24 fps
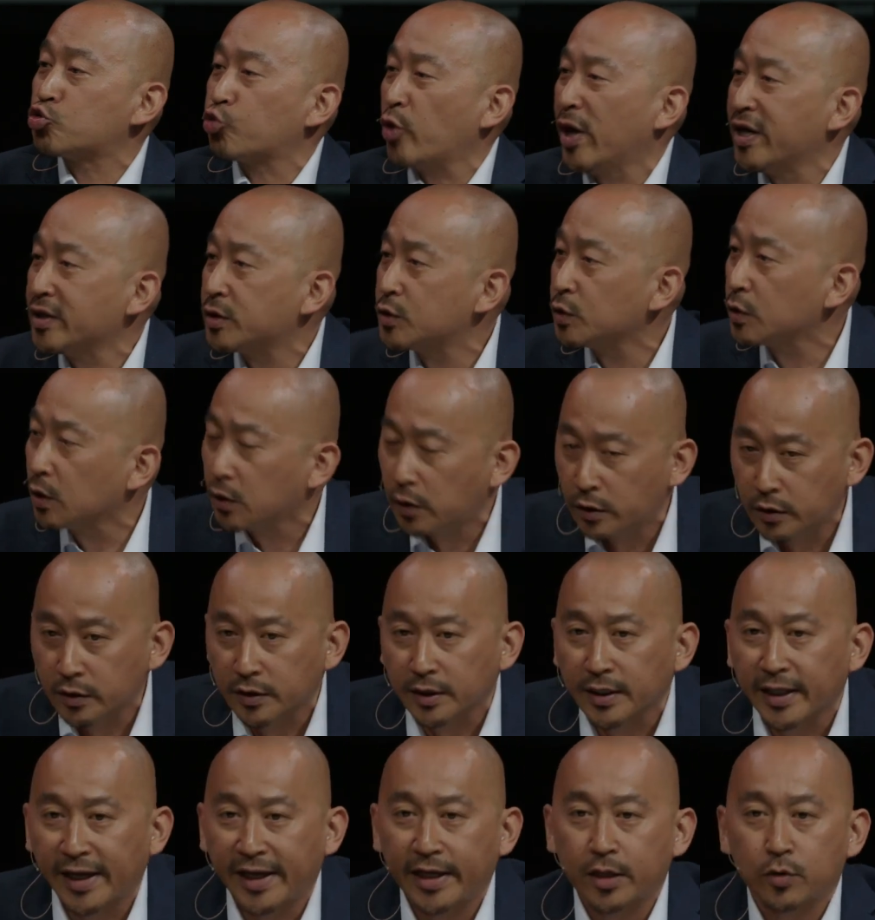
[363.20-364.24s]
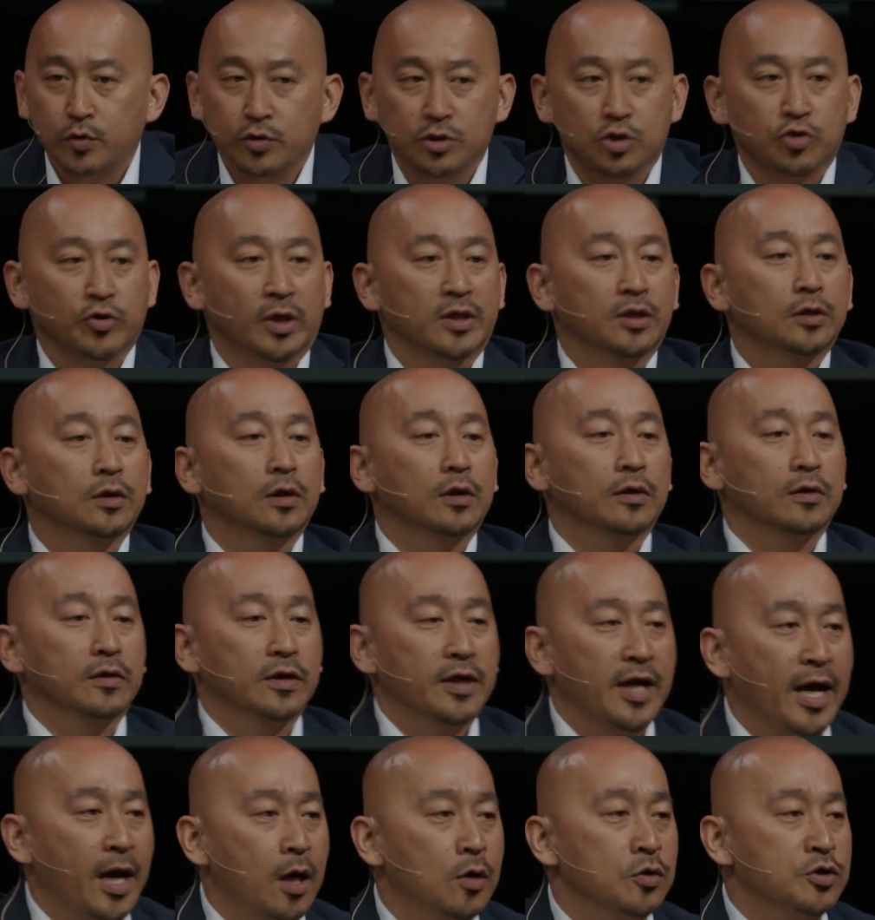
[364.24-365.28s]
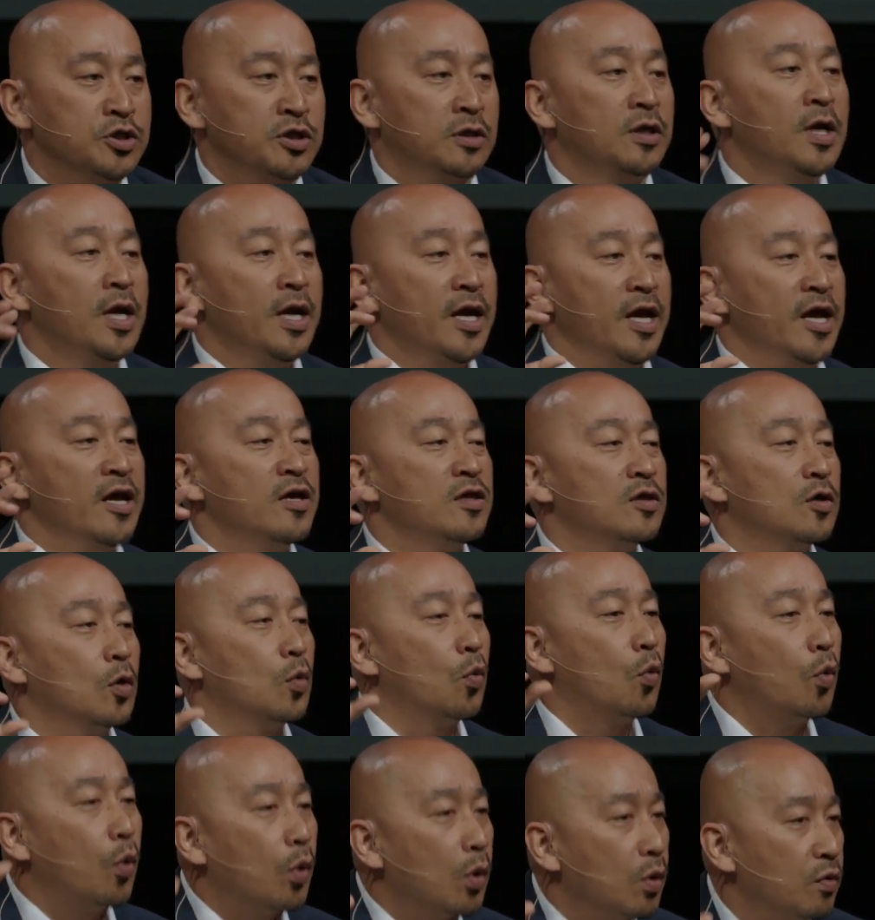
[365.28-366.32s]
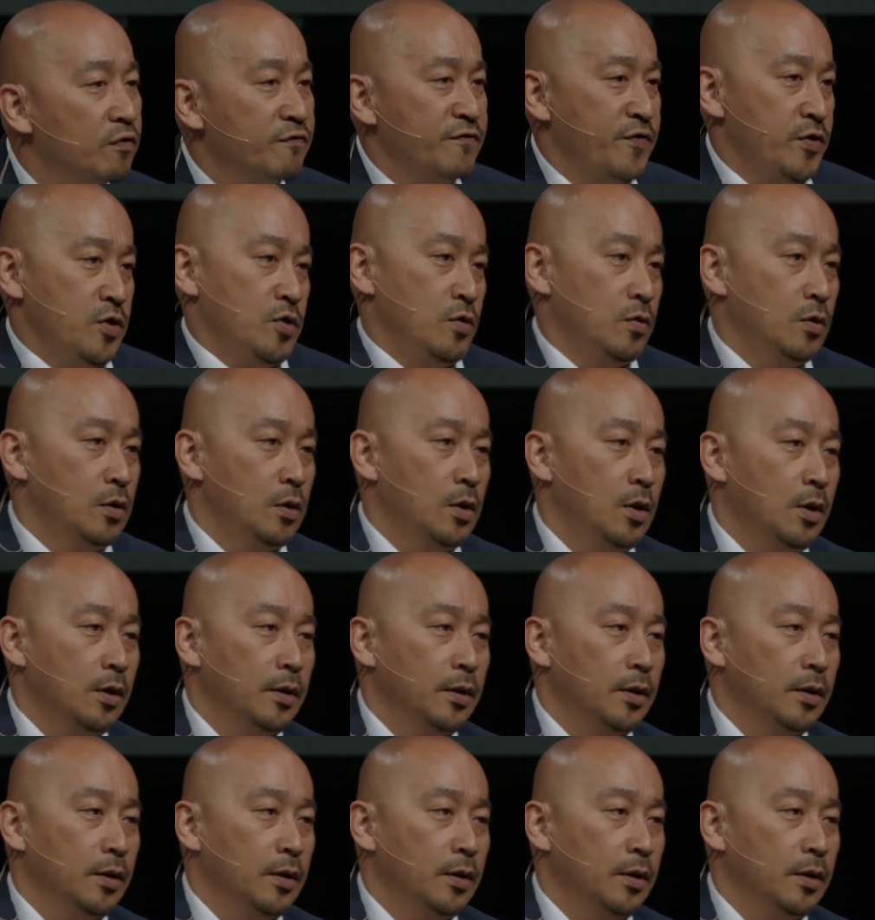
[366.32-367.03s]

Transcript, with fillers: trying to learn the language, trying to learn the culture and the worldview.